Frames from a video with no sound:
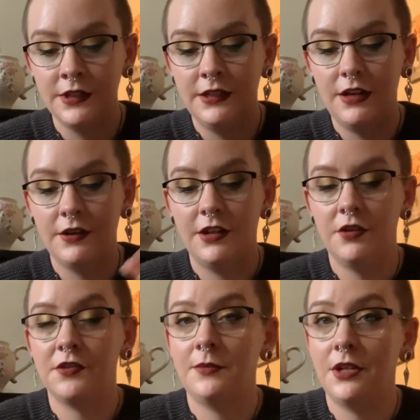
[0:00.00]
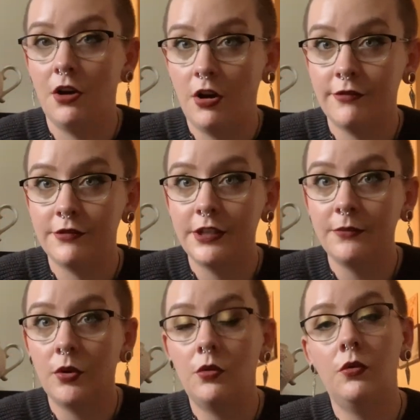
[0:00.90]
Now it can also be an offering
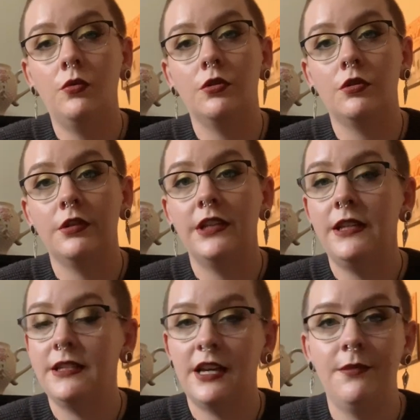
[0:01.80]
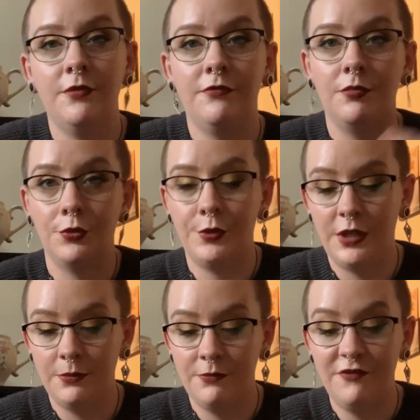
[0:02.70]
bowl or any type of
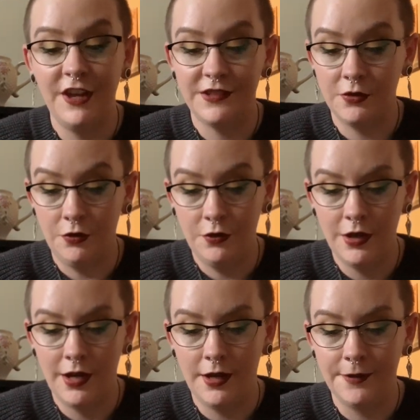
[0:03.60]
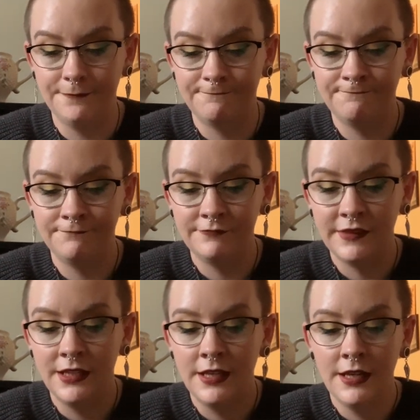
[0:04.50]
brewing vessel. Um,
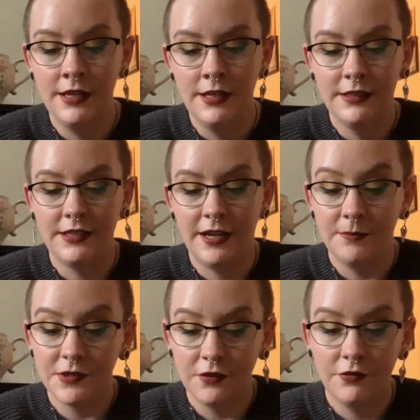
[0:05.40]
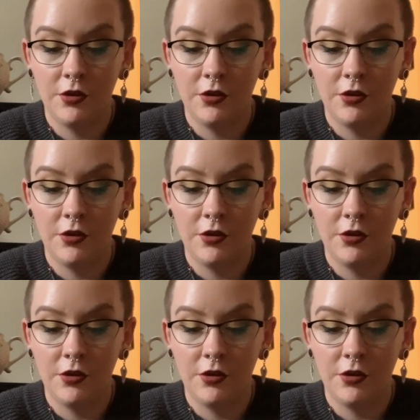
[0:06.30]
types of